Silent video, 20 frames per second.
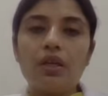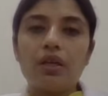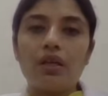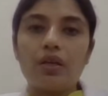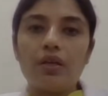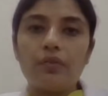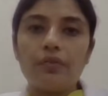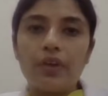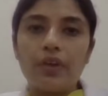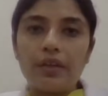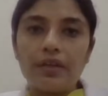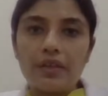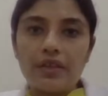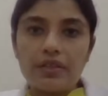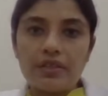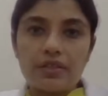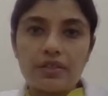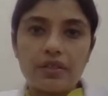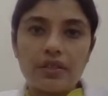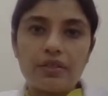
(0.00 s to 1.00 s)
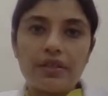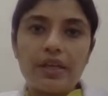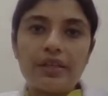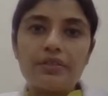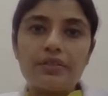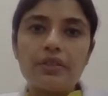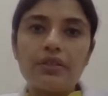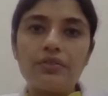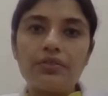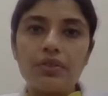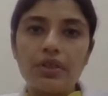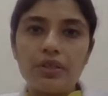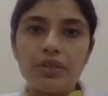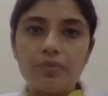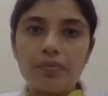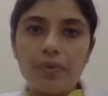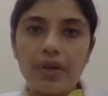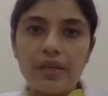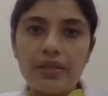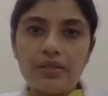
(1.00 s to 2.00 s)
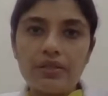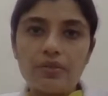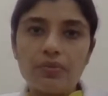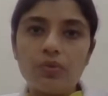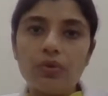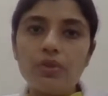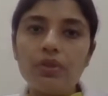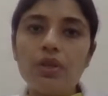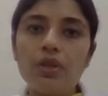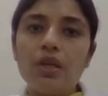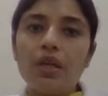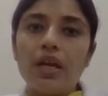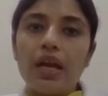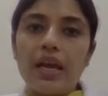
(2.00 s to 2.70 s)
various dental treatments would,